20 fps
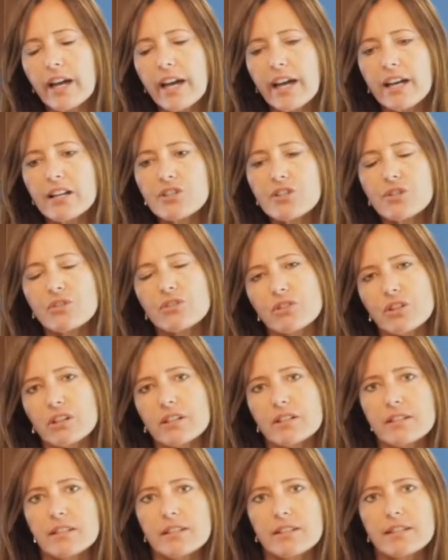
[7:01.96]
as you
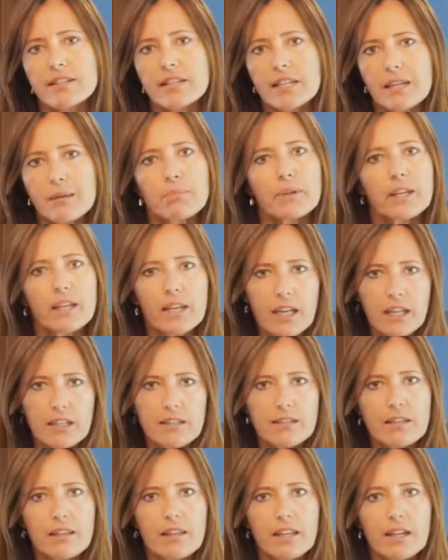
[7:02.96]
start to deepen
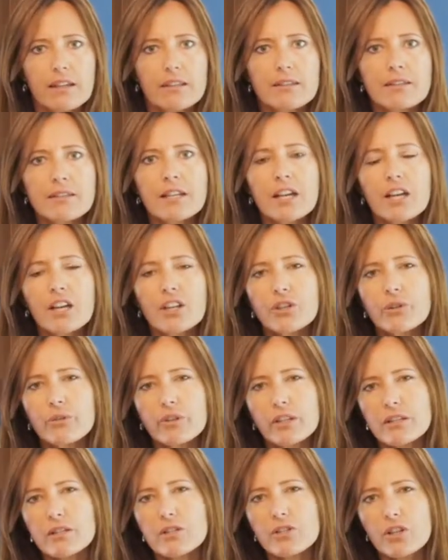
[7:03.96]
into this, you
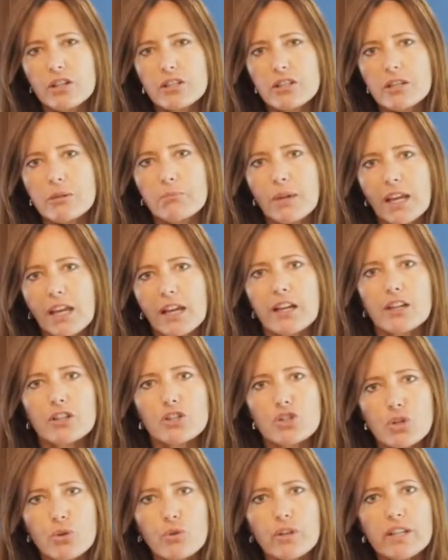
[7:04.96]
can start to make
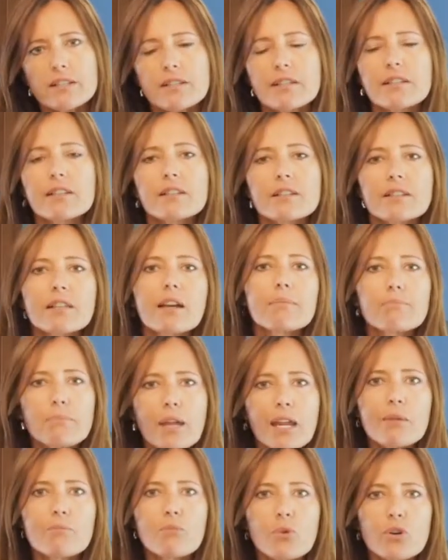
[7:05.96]
choices that
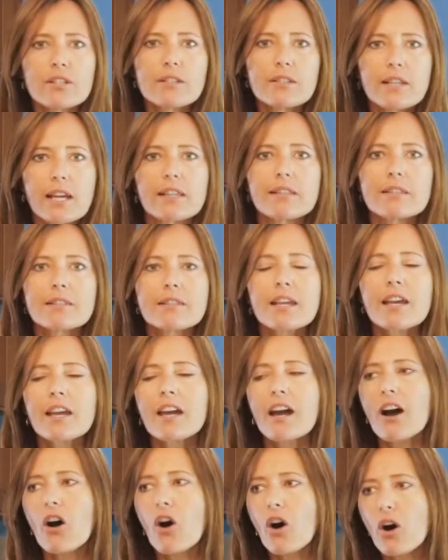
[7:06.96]
make more sense.
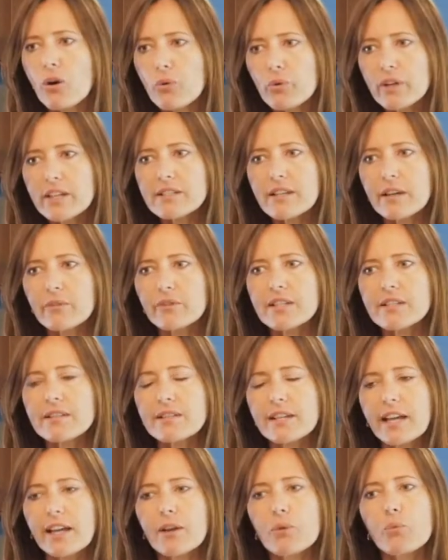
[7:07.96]
Always, I would
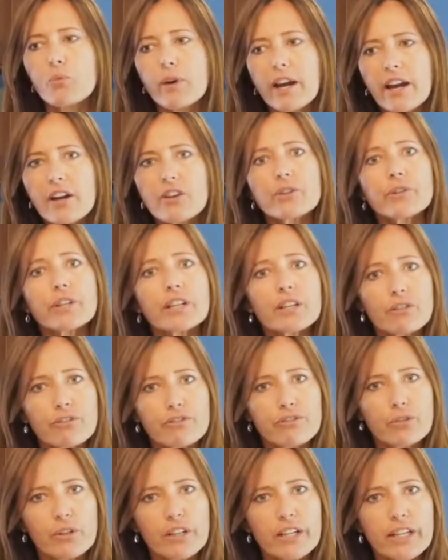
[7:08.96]
say, where you can
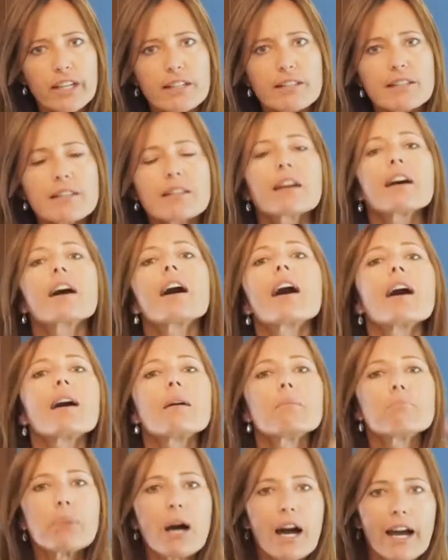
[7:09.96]
afford it,
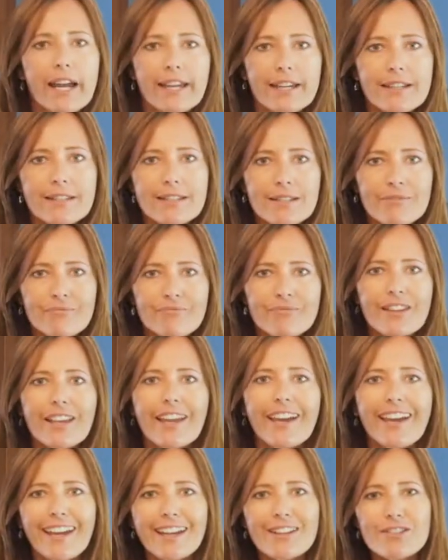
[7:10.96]
buy it, okay?